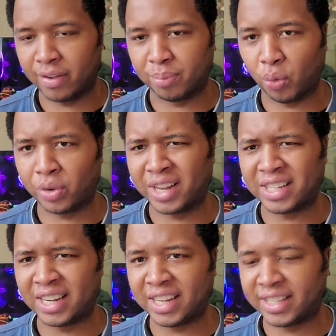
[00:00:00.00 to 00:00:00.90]
kind of a
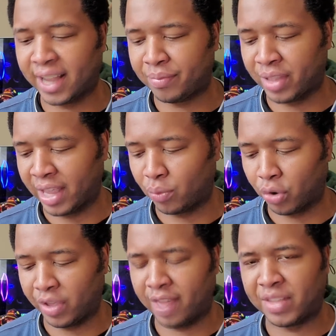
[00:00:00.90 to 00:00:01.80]
Born Identity type
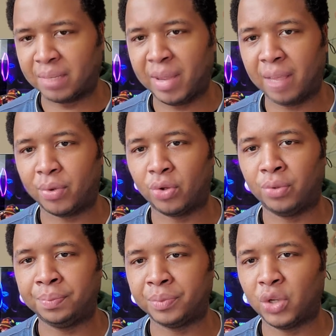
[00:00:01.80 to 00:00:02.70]
thing where you have these
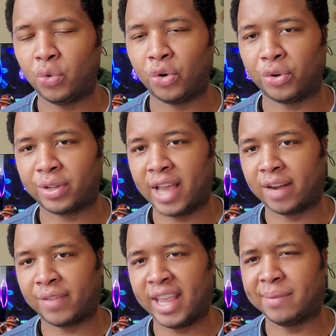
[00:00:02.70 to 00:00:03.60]
people who are
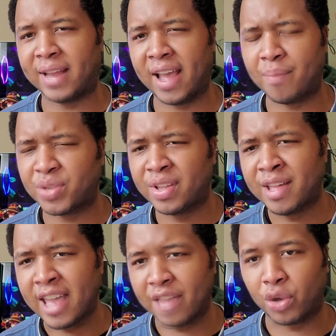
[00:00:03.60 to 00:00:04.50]
kind of
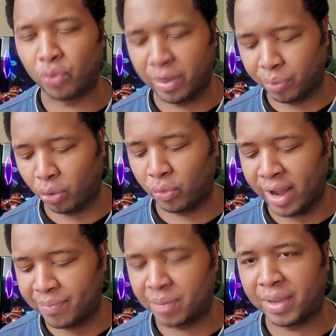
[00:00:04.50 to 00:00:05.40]
kidnapped and they're
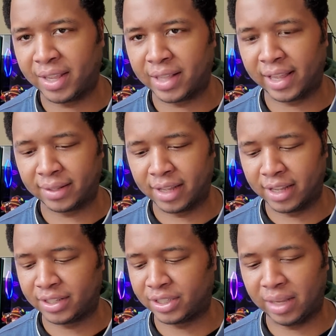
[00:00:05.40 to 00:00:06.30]
reprogrammed to be like
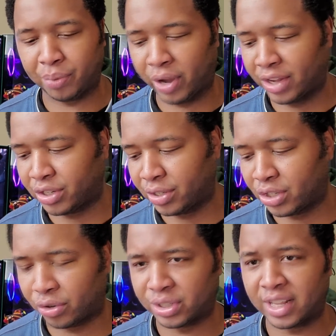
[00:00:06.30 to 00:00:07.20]
sleeper
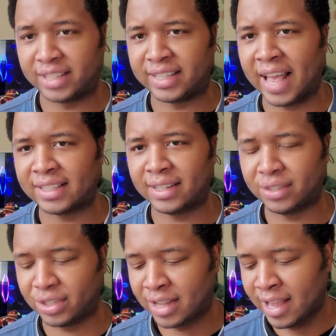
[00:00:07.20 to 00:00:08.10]
agents or
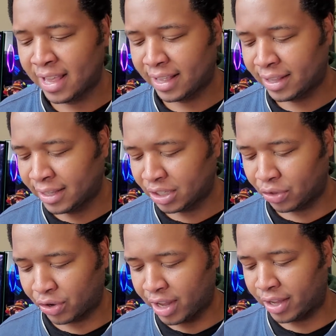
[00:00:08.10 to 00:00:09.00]
assassins.
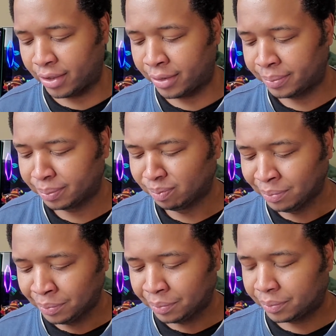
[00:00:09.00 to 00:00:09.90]
So they're kind of
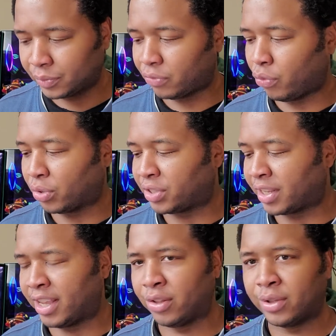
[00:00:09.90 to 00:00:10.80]

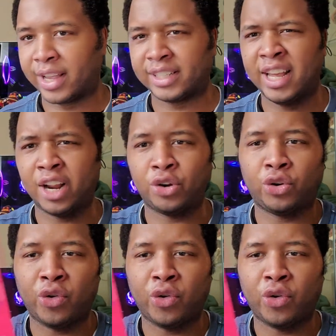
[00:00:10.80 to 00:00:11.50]
forced to kill, kind